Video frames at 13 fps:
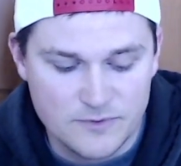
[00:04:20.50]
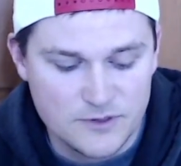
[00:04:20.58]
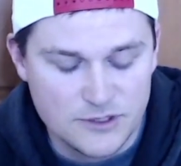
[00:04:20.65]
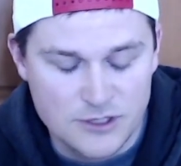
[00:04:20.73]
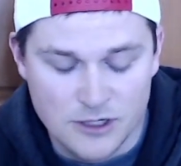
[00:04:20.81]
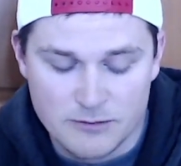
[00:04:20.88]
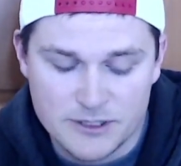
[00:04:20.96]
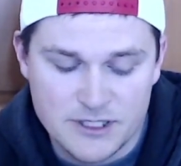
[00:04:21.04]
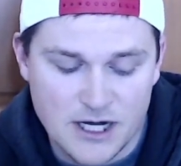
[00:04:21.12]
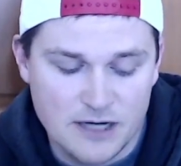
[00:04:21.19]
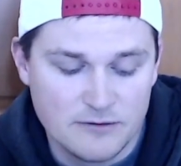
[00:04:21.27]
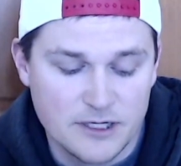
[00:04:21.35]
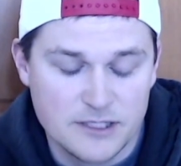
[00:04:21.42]
Tournament
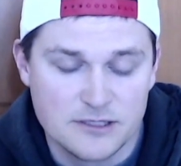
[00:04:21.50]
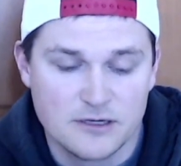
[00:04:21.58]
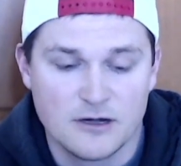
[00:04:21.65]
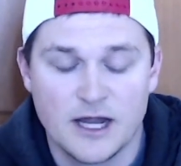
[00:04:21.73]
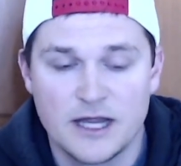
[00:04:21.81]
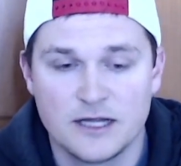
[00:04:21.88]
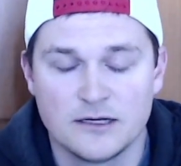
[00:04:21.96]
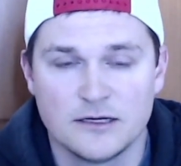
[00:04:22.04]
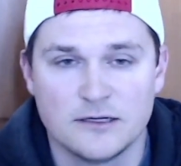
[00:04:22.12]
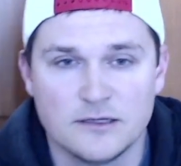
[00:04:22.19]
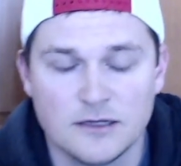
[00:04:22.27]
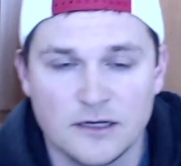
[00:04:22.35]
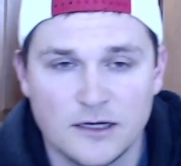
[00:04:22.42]
tied rigs are great.
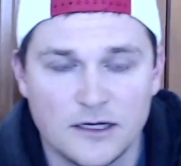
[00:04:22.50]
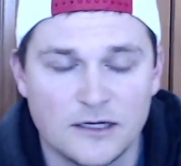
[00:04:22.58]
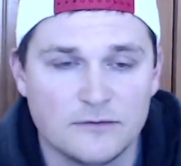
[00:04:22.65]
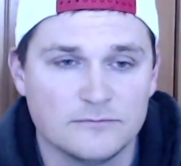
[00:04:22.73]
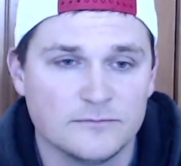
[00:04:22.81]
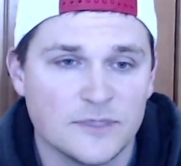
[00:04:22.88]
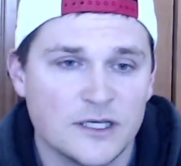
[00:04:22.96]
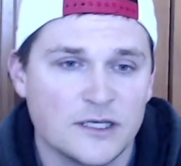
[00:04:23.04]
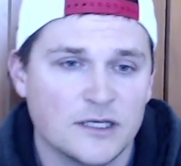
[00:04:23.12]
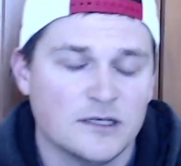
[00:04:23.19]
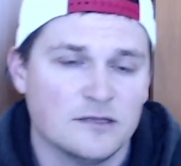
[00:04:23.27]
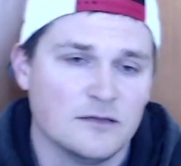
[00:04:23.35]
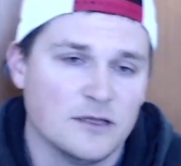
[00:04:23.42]

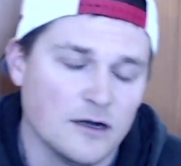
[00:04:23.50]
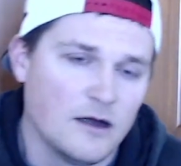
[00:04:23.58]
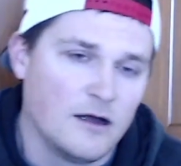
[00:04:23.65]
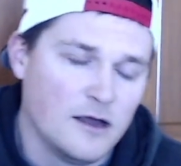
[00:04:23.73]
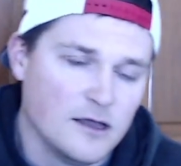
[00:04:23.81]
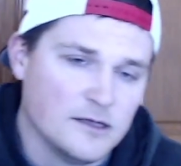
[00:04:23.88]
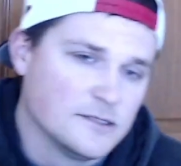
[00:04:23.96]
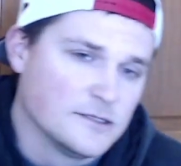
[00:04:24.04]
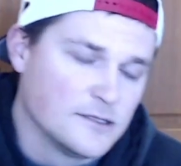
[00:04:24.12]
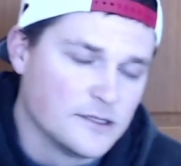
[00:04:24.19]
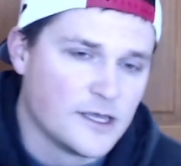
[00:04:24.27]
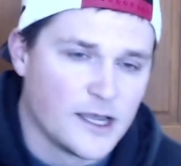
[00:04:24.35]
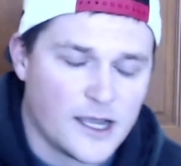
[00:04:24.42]
There is
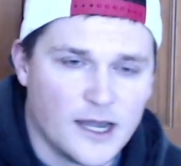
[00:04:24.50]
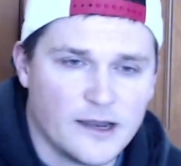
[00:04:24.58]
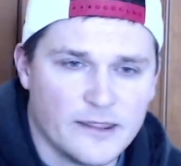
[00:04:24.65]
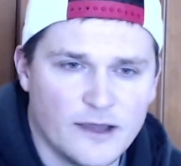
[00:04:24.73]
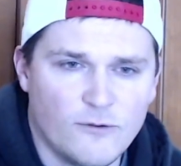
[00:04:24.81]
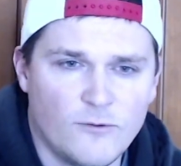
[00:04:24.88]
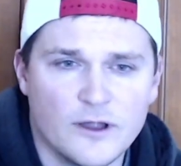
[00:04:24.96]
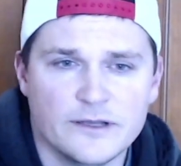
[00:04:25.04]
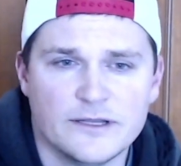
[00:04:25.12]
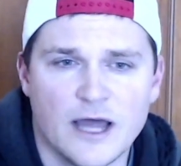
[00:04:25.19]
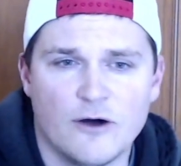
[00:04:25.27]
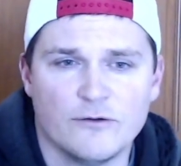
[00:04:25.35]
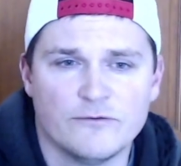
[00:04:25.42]
that one
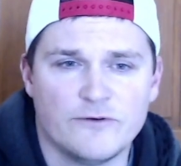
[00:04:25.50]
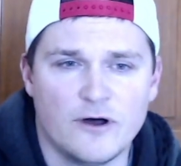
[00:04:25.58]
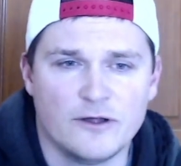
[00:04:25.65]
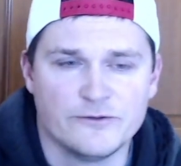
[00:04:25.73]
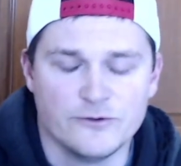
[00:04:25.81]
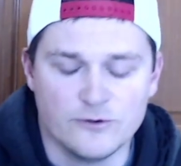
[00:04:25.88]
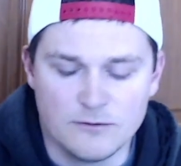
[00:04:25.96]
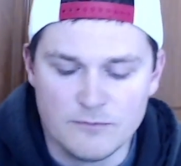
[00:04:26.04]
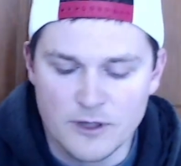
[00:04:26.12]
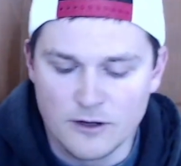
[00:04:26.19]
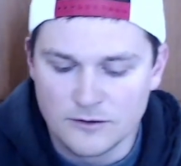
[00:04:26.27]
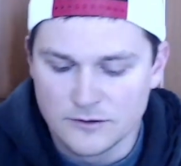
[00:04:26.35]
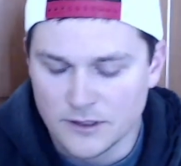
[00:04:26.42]
downfall to them
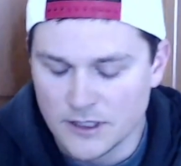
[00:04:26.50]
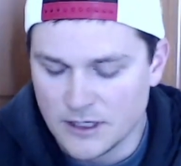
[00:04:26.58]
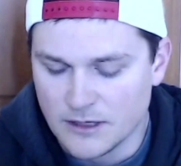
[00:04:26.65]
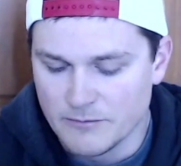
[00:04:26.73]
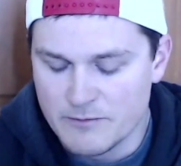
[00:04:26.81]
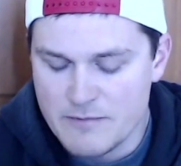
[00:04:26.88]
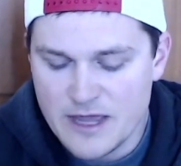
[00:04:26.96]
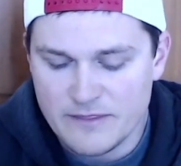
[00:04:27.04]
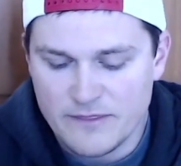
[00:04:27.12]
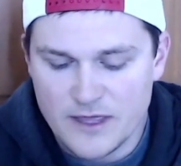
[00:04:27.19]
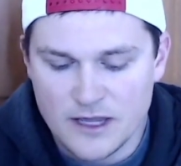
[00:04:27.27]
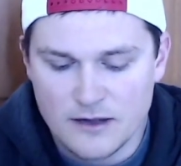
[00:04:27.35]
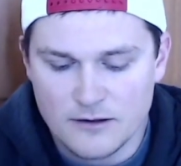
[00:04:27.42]
though. The main
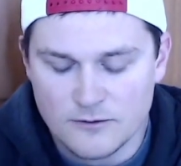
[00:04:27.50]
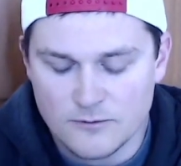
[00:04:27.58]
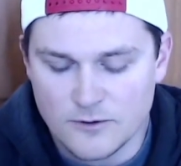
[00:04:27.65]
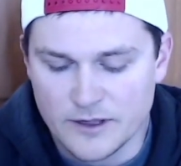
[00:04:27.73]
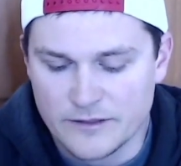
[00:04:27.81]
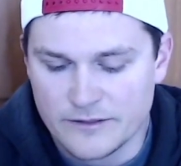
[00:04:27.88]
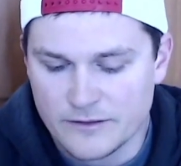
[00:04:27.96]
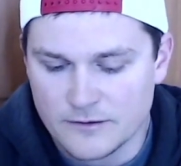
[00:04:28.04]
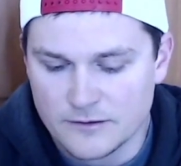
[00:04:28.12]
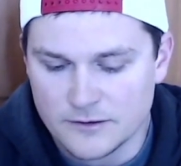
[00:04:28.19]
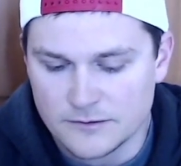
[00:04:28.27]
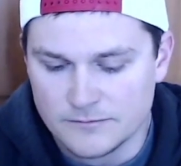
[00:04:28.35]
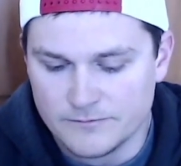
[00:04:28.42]
thing with
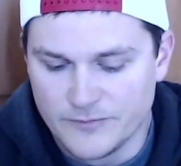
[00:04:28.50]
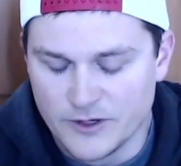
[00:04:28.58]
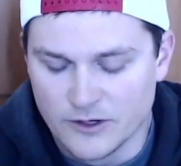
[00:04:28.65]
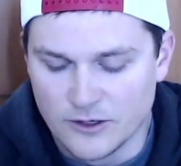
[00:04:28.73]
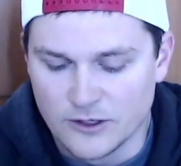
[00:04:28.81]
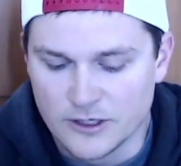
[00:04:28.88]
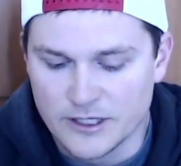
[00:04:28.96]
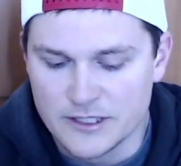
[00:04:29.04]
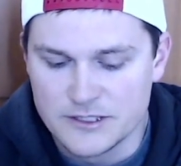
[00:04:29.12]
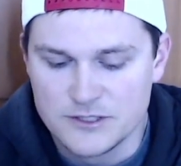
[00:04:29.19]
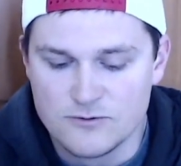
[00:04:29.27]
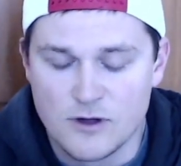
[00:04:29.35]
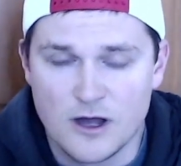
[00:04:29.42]
your hook
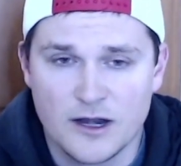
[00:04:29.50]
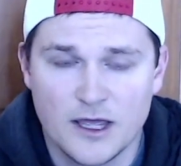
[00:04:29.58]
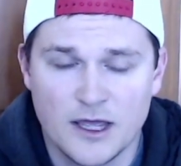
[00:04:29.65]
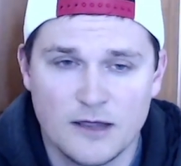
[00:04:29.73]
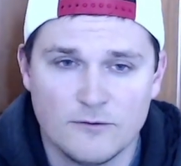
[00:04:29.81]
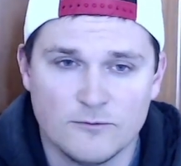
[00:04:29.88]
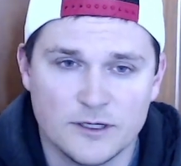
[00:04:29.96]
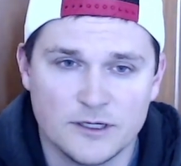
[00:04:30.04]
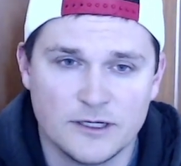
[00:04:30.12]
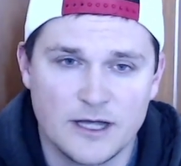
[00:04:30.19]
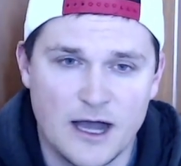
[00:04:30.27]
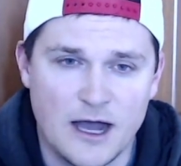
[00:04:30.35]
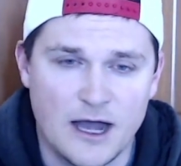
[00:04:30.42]
is you want a
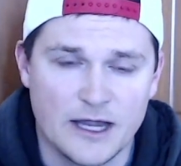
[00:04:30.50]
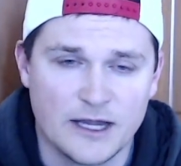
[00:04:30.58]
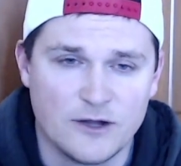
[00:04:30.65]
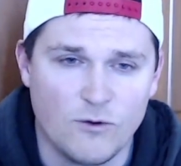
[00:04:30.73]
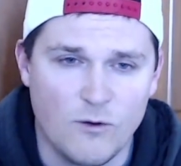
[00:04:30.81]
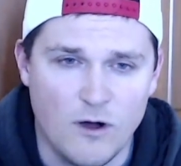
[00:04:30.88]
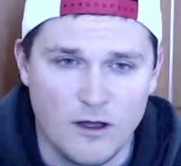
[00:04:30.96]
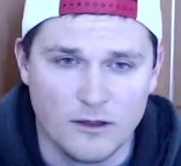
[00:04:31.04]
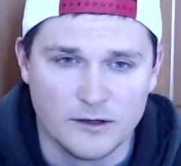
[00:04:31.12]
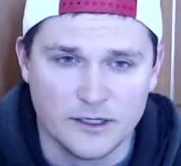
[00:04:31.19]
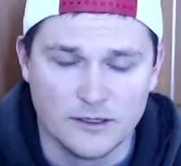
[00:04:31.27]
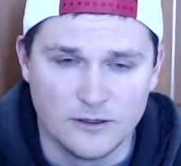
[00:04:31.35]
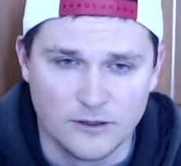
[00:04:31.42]
really high
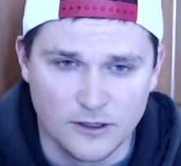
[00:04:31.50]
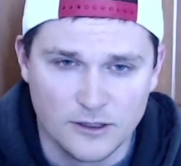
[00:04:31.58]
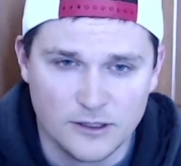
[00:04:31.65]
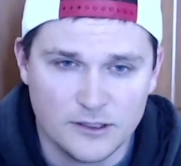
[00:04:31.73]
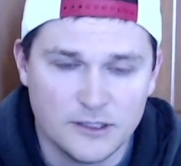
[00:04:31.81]
quality hook.